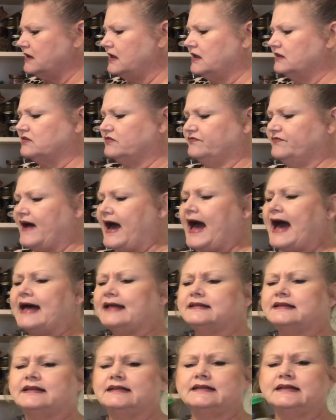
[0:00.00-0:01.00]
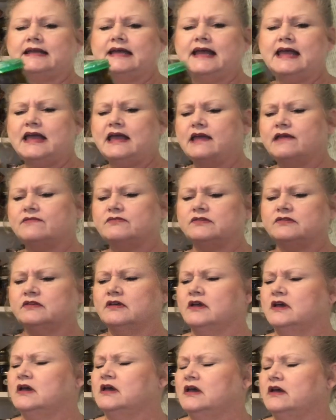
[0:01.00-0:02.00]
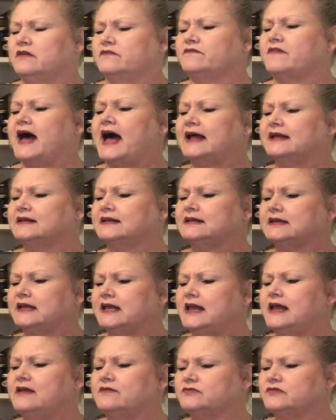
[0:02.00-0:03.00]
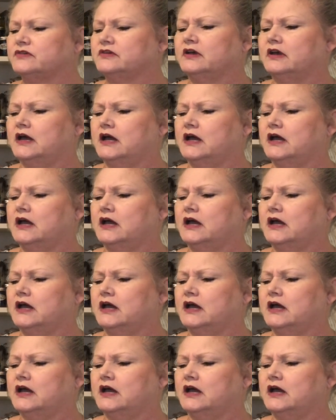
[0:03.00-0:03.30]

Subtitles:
is violet leaves. Violet leaves.